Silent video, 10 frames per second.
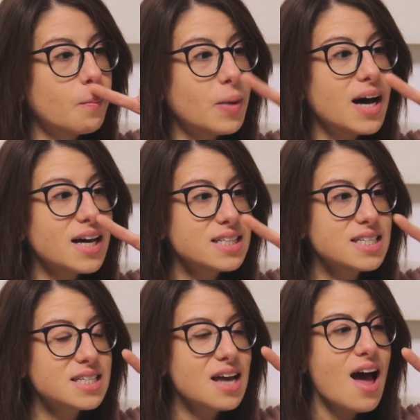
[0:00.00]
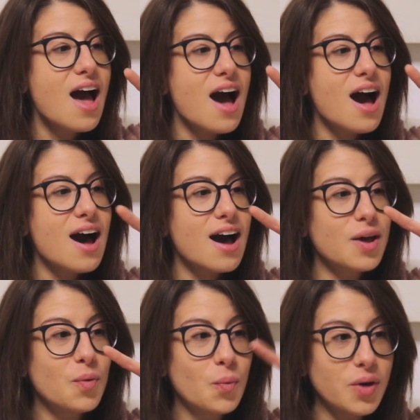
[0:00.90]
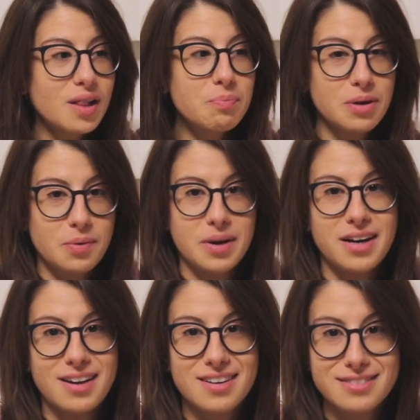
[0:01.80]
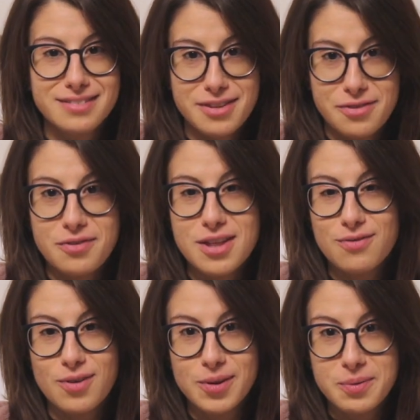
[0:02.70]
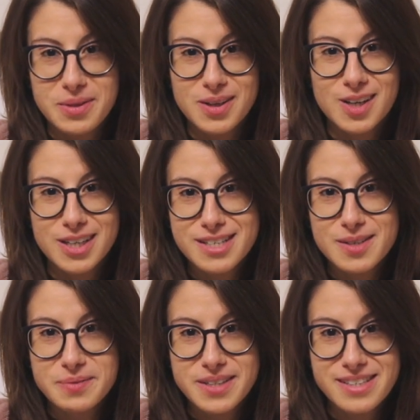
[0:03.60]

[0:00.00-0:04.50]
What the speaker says: But I will be reading the fifth volume in the Heartstopper